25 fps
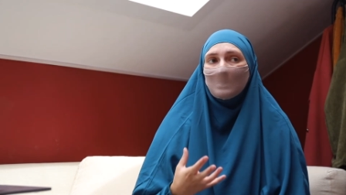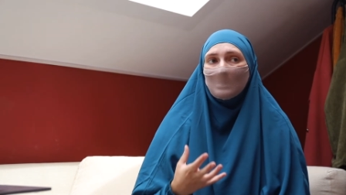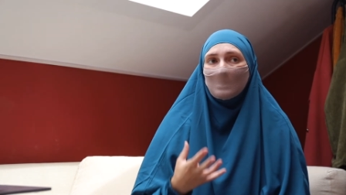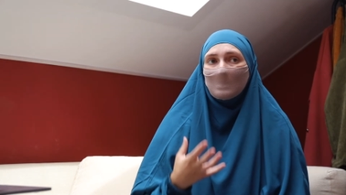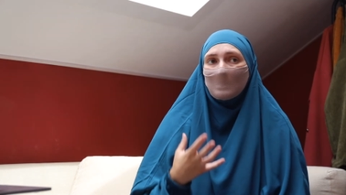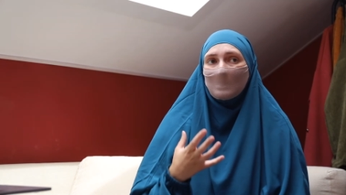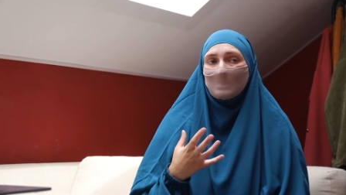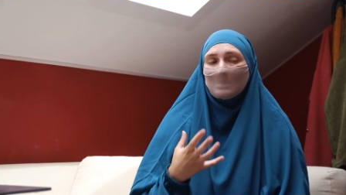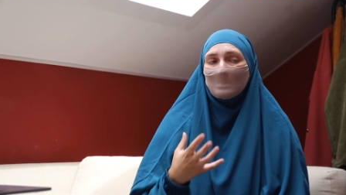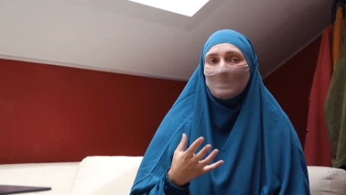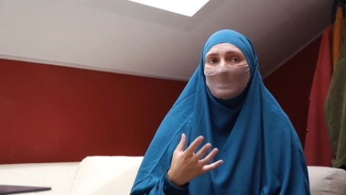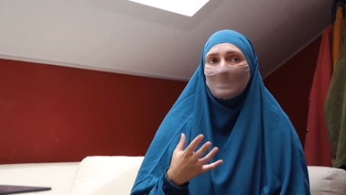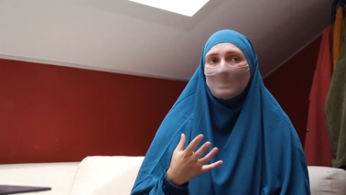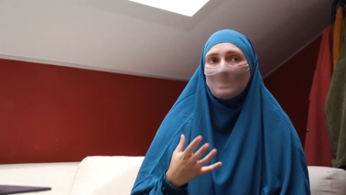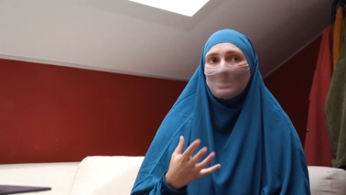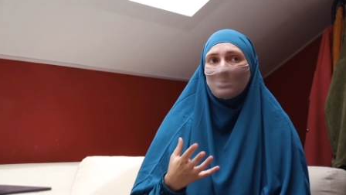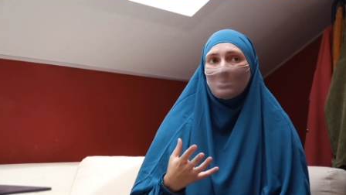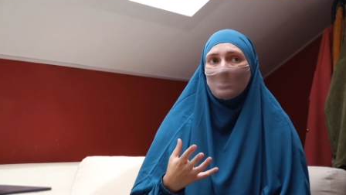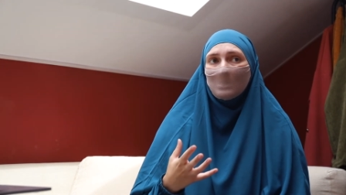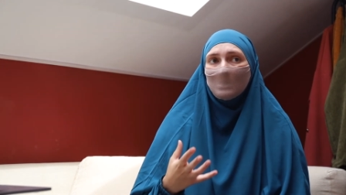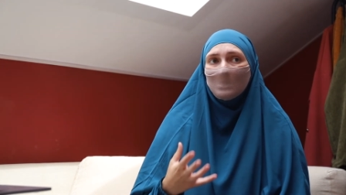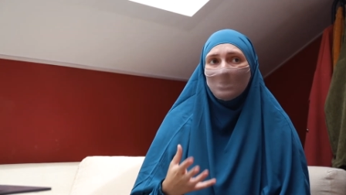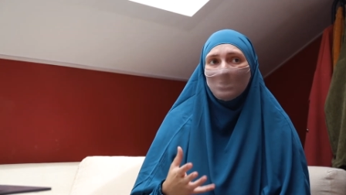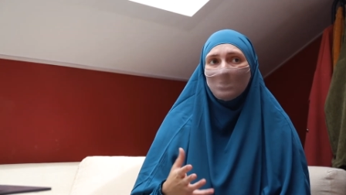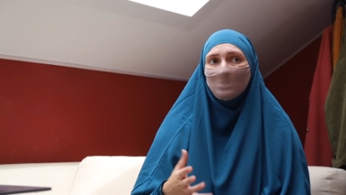that
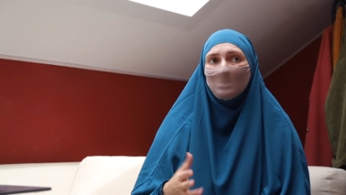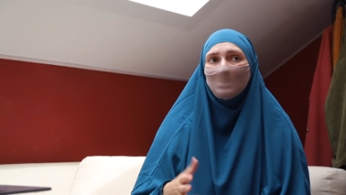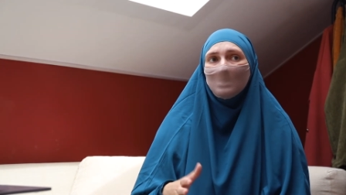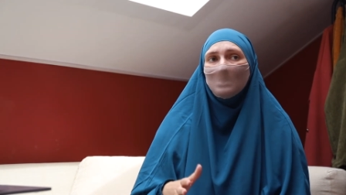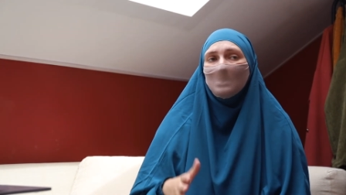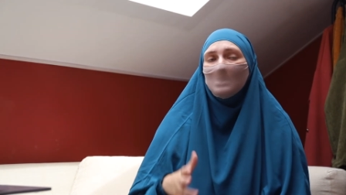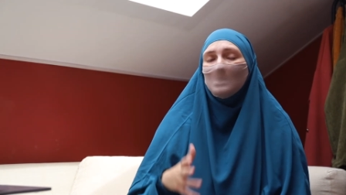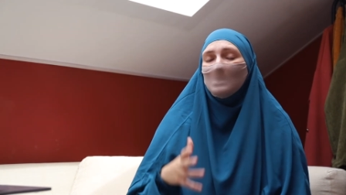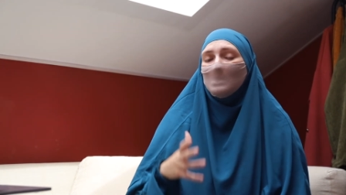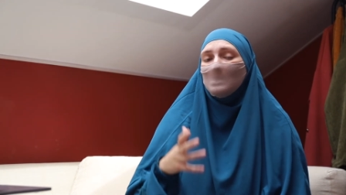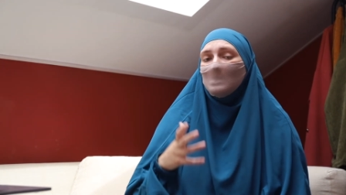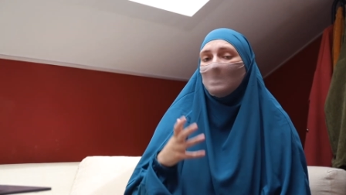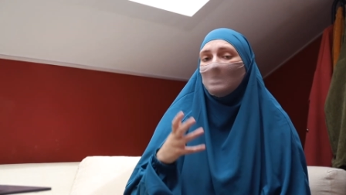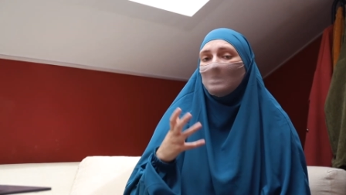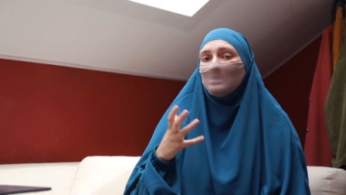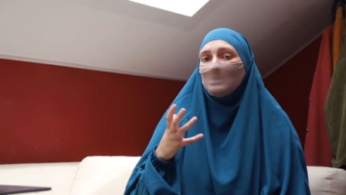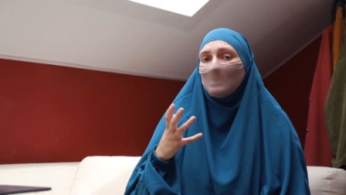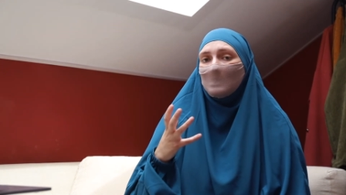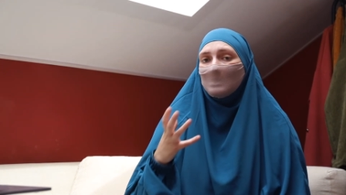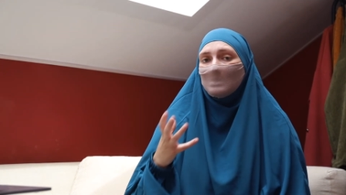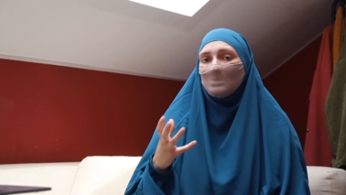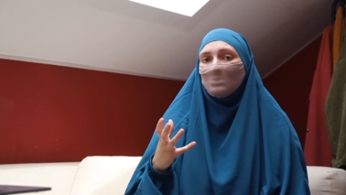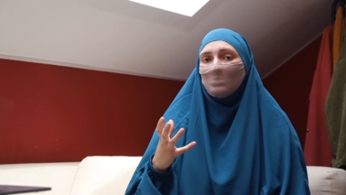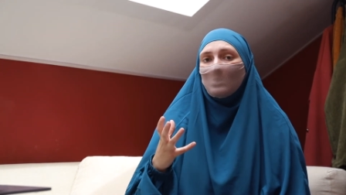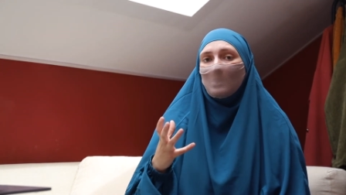situation.
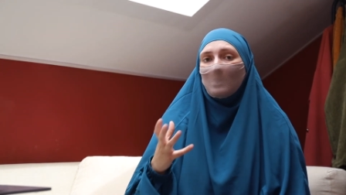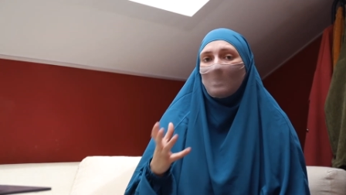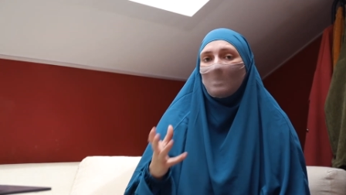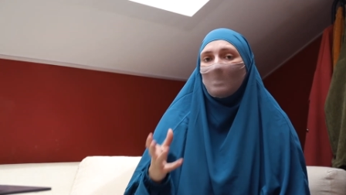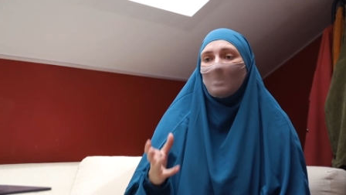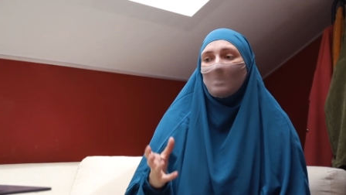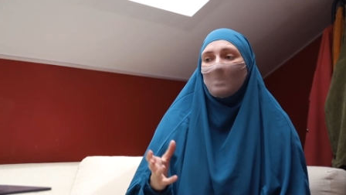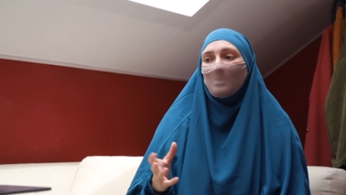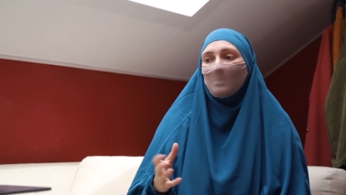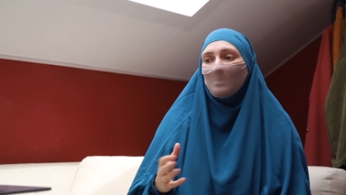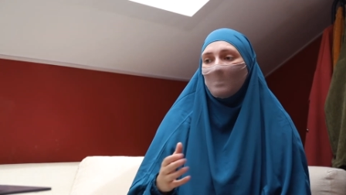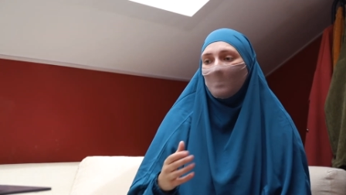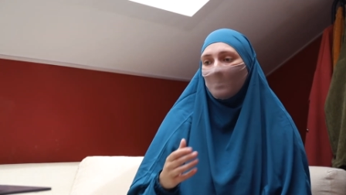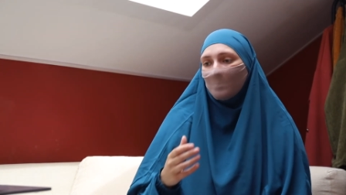That's why